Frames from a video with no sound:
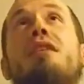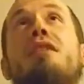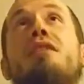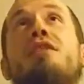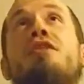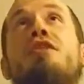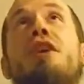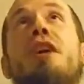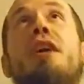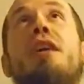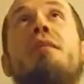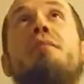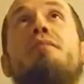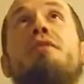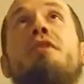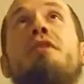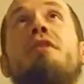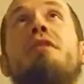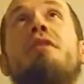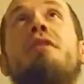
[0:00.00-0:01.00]

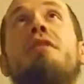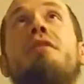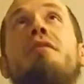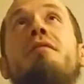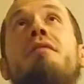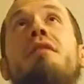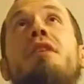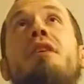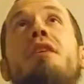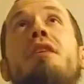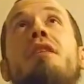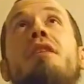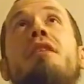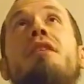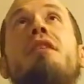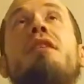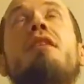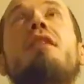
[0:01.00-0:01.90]
Jacobson v.